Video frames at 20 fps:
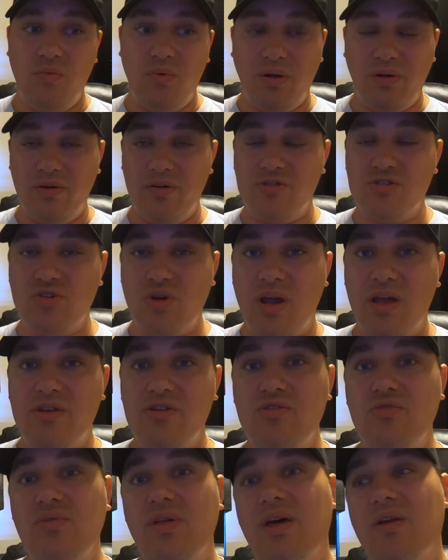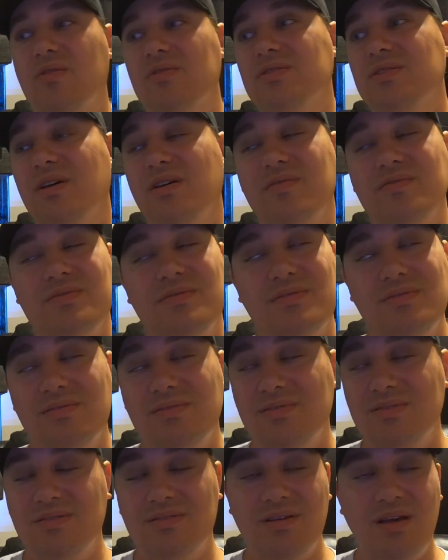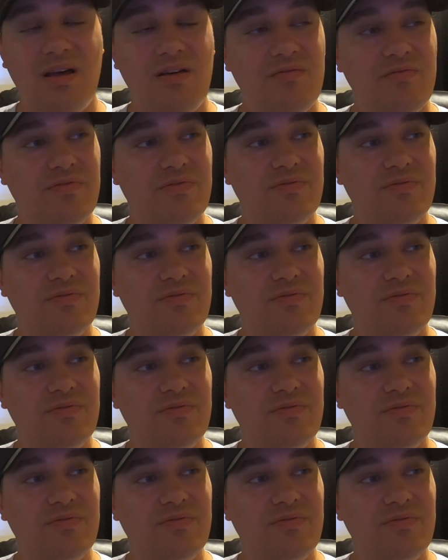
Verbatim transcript: we're going to try to do that ourselves, and God,